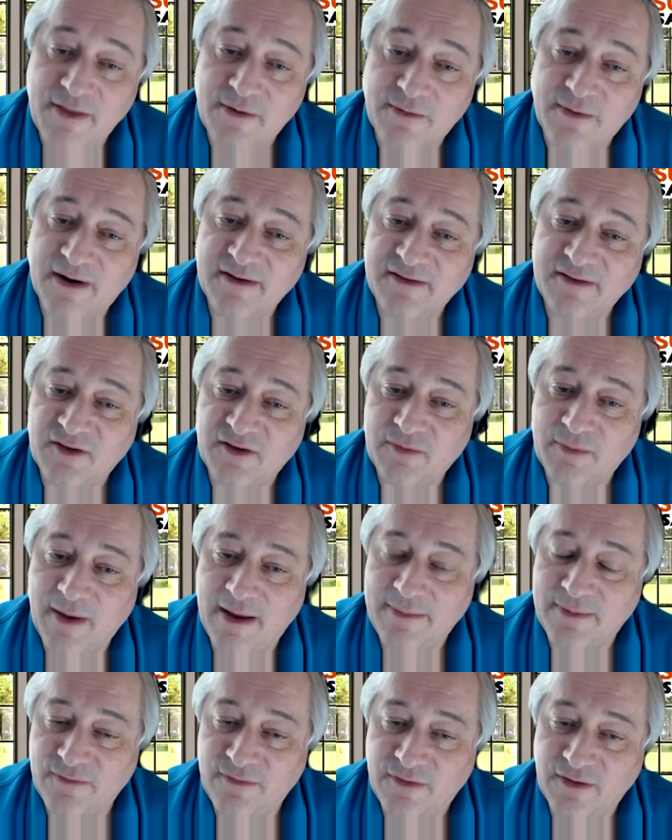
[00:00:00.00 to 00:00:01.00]
the reason it's
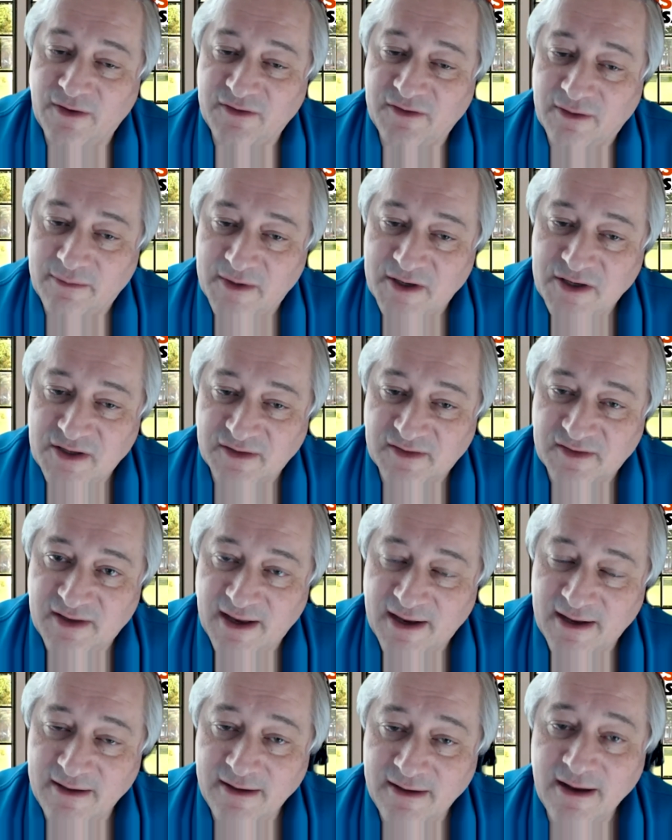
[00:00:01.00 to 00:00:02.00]
people first and mission
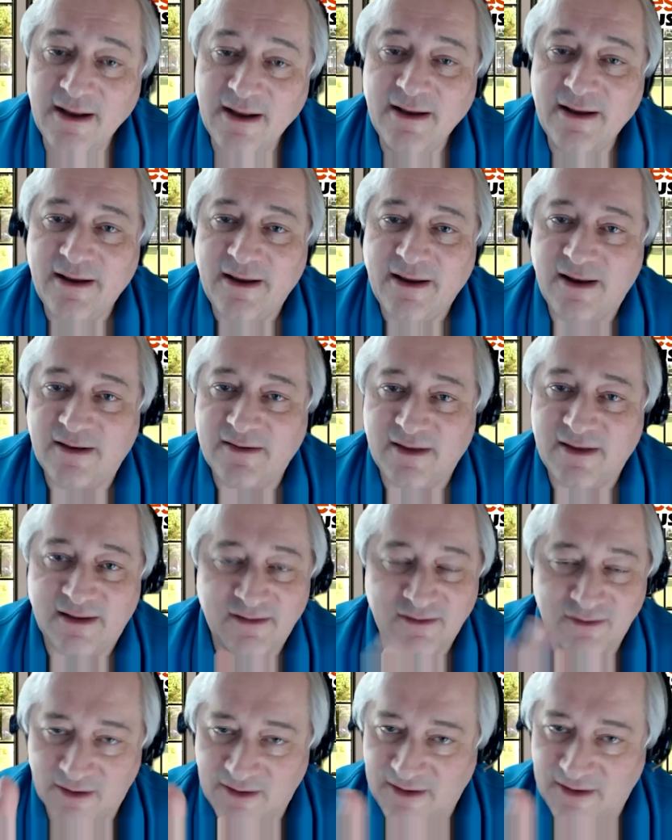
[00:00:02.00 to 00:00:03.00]
second is
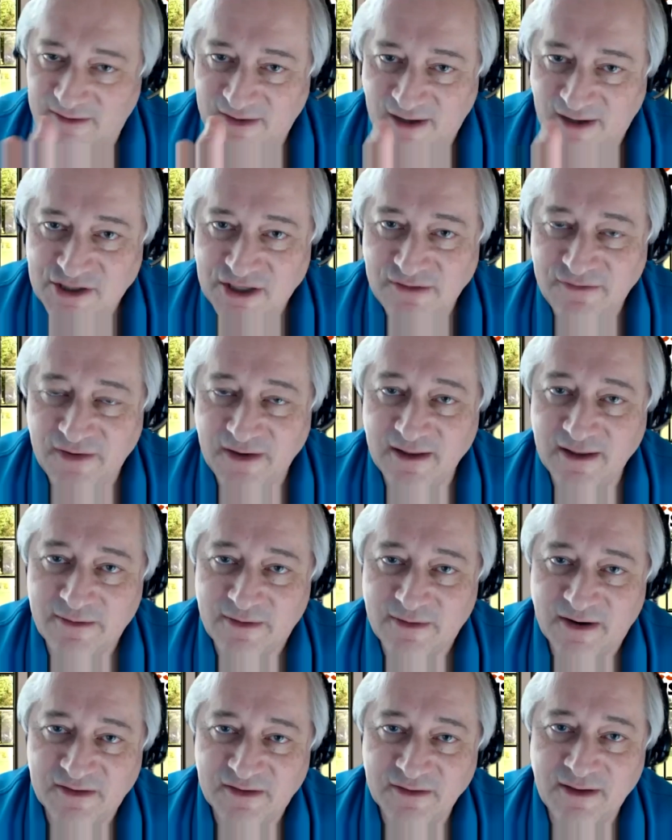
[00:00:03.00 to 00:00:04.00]
it's not a touchy feely
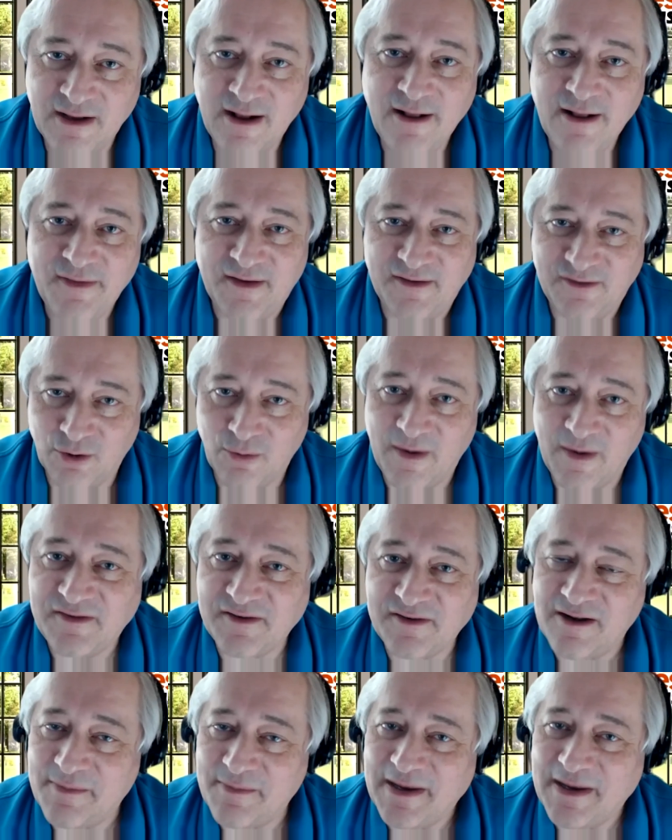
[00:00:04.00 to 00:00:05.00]
reason. There's always
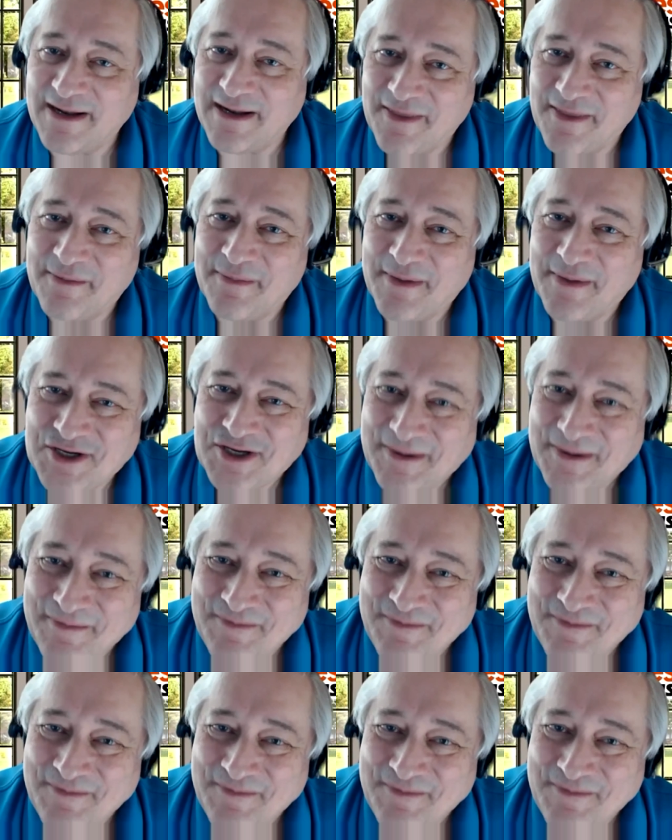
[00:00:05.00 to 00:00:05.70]
going to be another mission,